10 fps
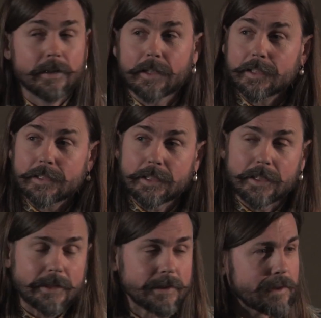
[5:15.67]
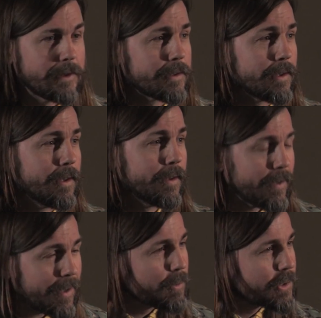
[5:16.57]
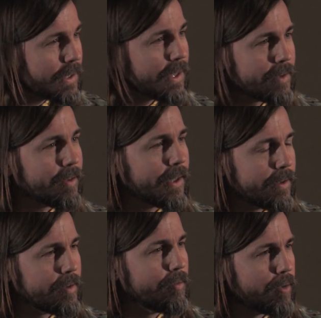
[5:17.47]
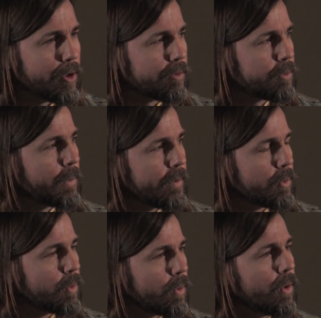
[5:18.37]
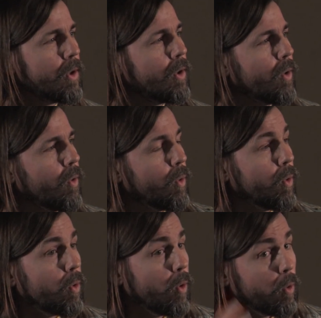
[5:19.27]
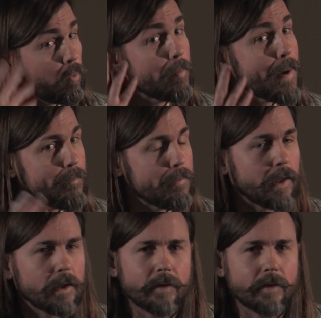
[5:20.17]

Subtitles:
1990s that I was kind of either involved with or remember.